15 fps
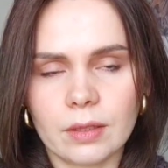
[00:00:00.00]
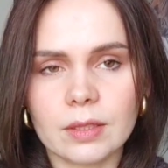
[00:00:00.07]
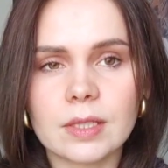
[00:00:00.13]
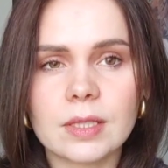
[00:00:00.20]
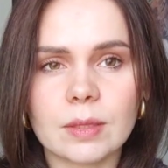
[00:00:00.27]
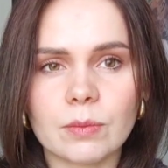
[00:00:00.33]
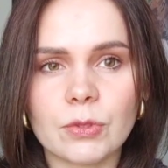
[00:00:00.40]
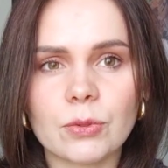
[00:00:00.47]

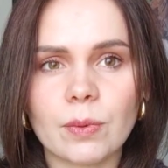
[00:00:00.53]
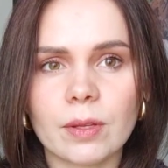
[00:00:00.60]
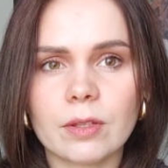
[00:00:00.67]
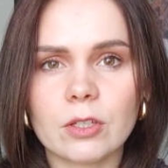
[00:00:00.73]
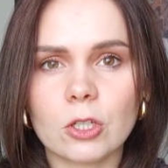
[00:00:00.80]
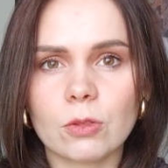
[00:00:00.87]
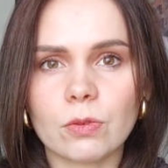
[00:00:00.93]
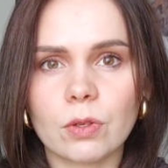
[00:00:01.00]
some
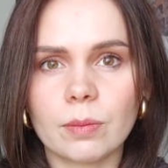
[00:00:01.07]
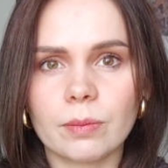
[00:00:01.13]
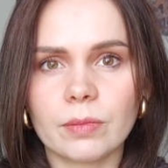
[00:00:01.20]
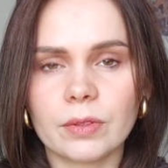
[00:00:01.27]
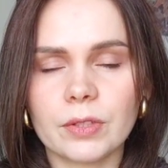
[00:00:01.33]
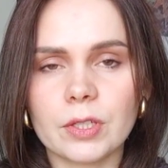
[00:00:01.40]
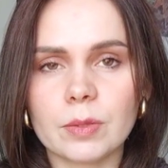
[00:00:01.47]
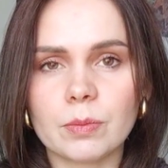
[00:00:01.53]
sweaters
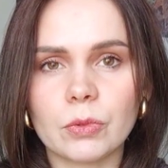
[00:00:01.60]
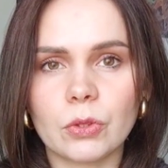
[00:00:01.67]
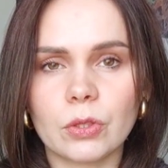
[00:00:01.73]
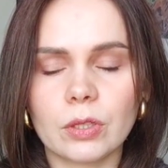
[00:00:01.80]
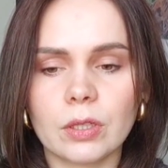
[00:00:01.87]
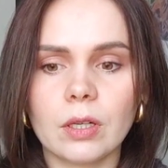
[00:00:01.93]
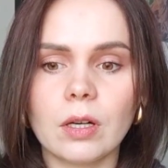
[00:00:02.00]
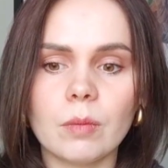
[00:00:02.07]
from this
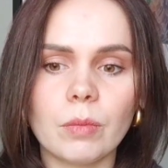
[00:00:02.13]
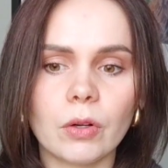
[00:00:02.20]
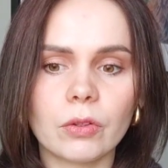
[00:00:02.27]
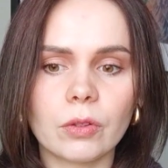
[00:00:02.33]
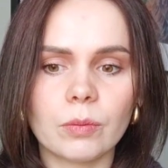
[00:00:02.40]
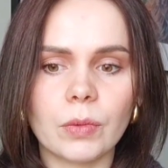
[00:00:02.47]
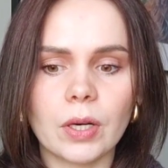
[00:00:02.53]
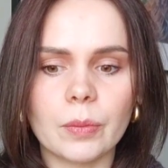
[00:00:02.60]
book
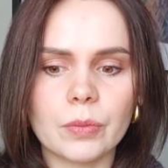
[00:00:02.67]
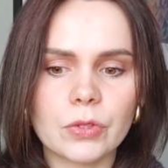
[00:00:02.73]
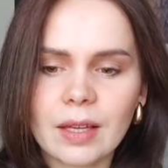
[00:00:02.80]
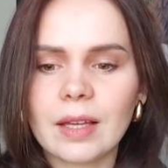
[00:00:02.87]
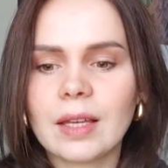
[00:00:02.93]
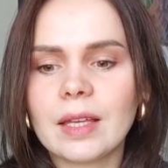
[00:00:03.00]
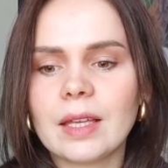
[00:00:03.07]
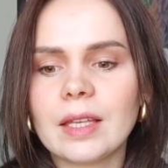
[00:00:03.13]
bottom up.
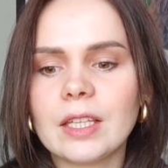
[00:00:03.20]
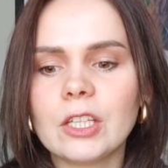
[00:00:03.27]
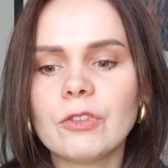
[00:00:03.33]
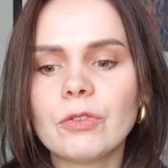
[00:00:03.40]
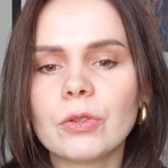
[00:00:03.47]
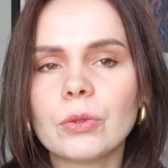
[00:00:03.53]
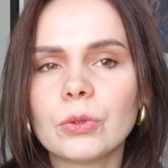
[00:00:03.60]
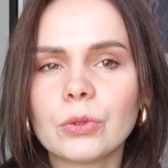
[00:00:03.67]

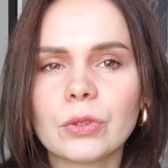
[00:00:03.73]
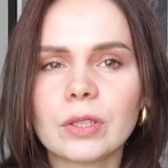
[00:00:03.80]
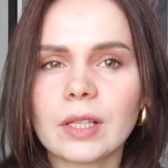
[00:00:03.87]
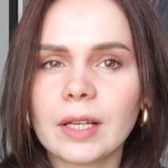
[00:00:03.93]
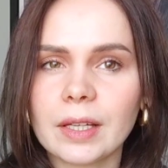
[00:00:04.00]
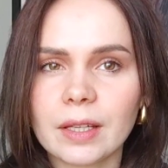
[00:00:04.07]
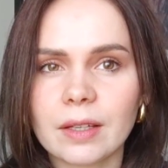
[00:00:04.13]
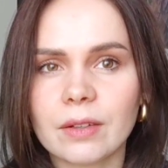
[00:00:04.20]
If you
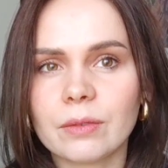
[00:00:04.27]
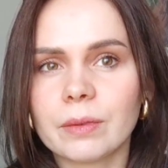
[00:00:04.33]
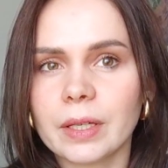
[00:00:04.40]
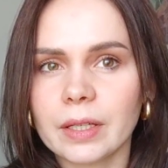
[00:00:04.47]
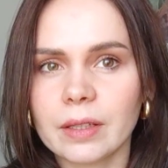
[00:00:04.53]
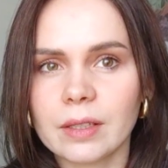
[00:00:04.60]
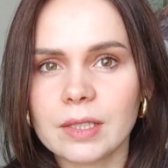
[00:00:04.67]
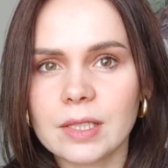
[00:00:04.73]
like
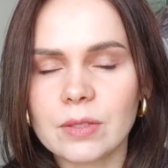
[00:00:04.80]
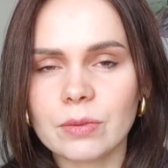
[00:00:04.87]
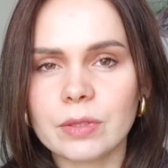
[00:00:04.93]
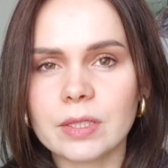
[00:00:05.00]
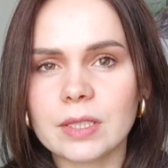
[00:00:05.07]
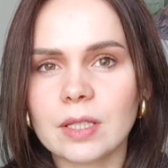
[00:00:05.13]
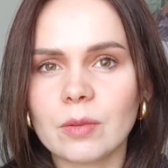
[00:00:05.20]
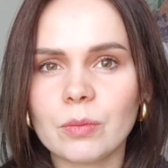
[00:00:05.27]
raglans,
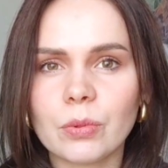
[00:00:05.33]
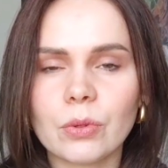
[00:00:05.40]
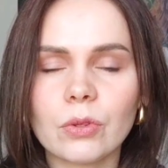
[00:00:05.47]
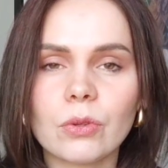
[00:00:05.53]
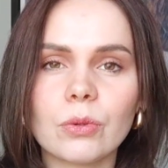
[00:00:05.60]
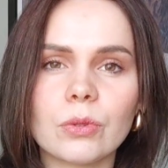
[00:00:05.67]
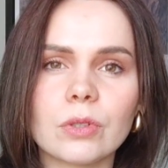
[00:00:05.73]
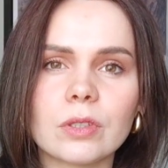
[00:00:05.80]
for
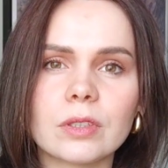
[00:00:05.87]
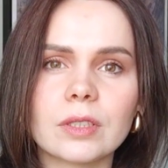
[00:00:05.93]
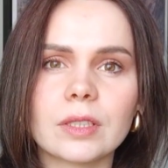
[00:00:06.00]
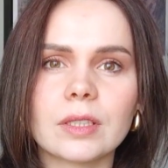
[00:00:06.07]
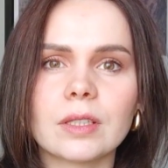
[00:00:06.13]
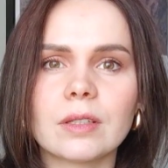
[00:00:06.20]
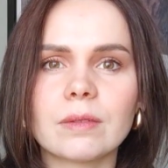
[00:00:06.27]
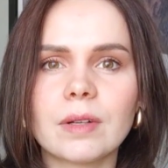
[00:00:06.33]
example, or
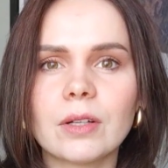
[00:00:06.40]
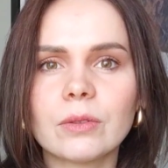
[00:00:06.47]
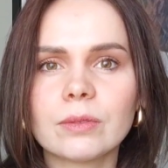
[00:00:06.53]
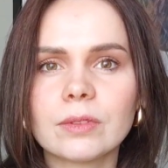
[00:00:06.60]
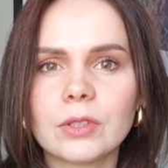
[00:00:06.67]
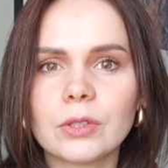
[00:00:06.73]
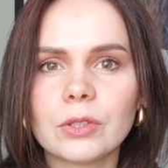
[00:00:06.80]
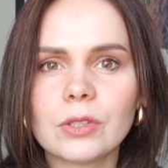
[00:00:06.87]

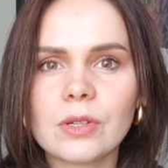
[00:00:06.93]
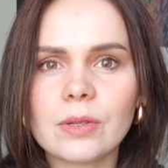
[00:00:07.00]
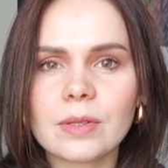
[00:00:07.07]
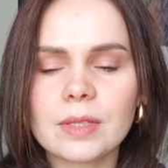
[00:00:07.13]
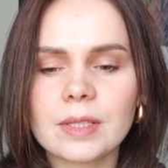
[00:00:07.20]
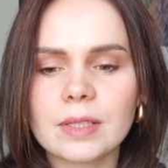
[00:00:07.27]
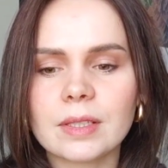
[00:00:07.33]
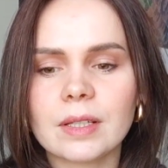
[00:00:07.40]
round
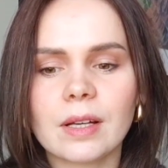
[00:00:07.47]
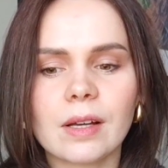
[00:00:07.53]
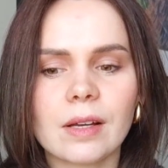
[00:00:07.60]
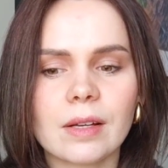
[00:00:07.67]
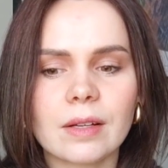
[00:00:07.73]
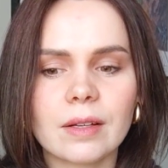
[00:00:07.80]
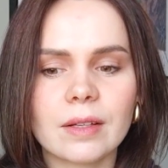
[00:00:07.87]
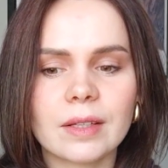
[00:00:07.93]
yokes,
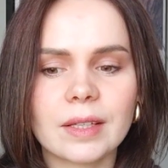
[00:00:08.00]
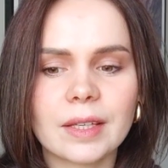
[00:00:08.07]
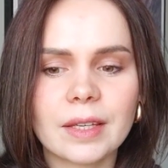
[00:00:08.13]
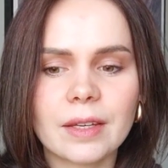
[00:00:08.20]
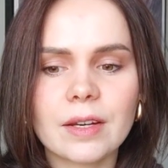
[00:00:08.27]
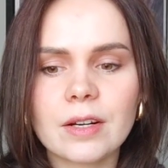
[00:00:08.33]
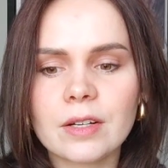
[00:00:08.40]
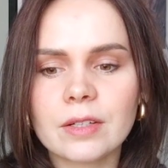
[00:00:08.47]

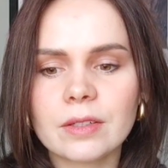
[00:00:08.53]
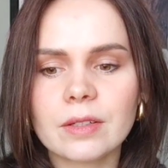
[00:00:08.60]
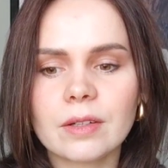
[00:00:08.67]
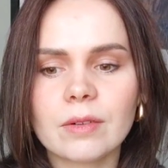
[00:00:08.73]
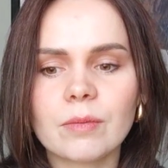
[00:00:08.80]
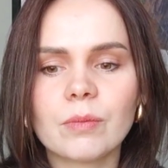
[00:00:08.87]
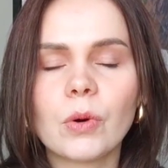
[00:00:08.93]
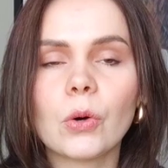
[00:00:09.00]
here
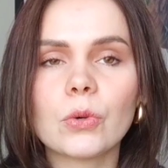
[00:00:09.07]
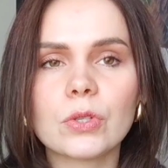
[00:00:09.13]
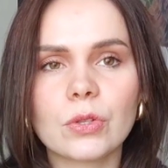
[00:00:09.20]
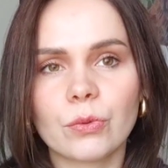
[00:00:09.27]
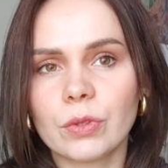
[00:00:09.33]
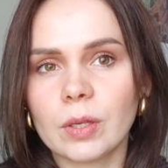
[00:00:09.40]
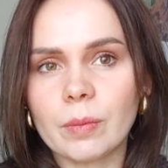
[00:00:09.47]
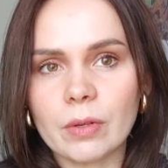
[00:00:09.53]
most
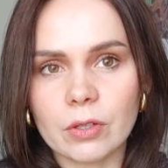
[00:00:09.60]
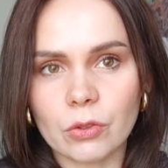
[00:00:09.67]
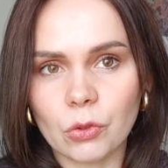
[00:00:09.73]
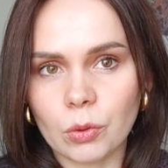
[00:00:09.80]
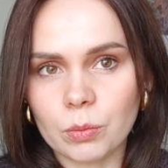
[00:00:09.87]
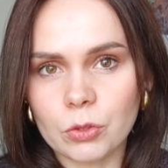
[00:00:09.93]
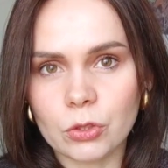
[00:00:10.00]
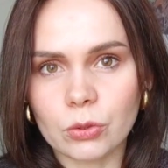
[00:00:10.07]
of them are
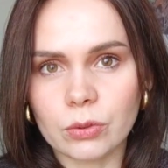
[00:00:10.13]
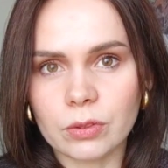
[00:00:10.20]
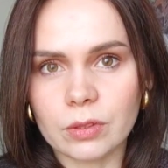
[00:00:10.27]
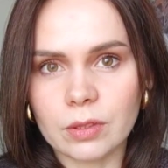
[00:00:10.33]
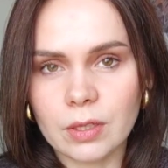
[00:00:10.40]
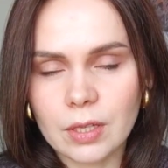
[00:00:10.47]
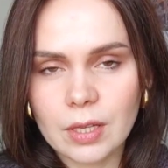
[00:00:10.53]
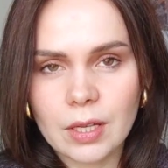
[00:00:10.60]
drop
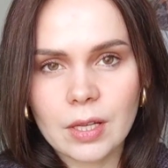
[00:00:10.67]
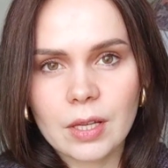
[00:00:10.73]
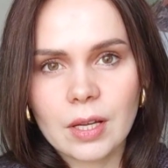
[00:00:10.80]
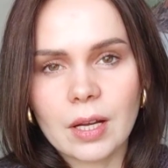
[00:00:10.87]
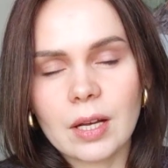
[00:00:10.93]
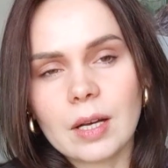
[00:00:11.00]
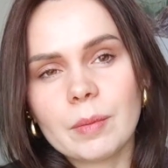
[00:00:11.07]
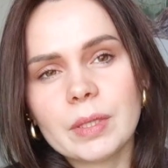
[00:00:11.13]
shoulder.
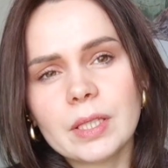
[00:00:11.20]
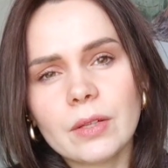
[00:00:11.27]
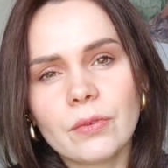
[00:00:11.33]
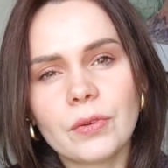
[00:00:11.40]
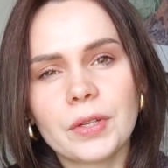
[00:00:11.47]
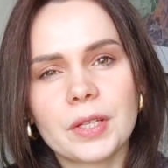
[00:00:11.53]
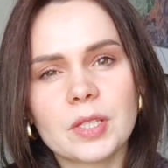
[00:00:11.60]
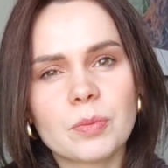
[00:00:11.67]
But I
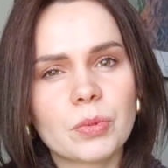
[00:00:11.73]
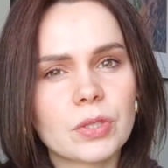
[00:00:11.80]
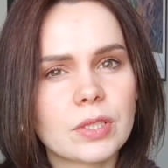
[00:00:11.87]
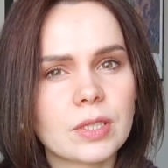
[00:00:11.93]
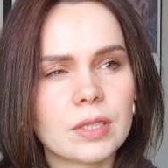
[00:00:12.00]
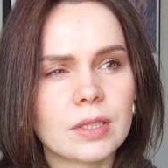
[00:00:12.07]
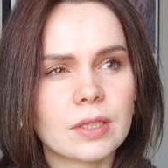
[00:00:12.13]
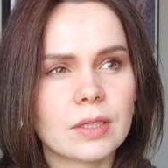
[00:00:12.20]
think it's
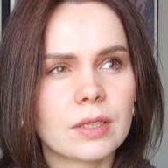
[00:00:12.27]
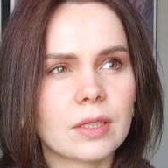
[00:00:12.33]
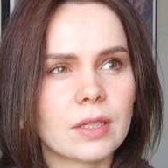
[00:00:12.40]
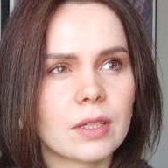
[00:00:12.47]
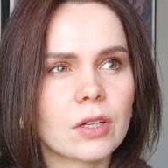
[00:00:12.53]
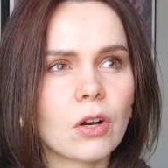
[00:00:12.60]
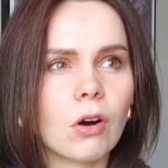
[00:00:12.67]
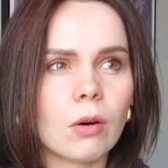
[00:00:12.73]
pretty
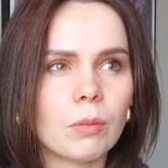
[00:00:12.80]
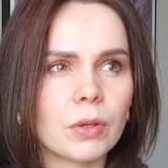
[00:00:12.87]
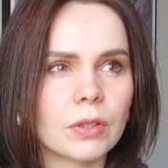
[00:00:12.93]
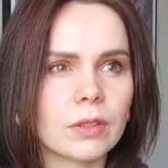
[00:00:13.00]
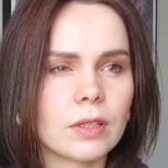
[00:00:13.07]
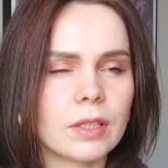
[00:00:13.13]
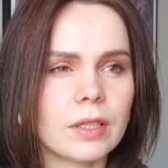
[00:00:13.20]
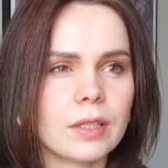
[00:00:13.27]

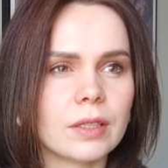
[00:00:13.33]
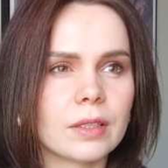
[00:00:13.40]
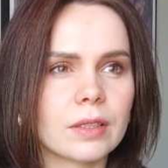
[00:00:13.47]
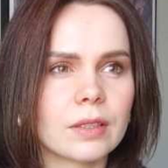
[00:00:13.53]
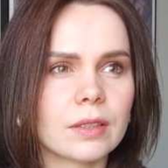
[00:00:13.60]
commonly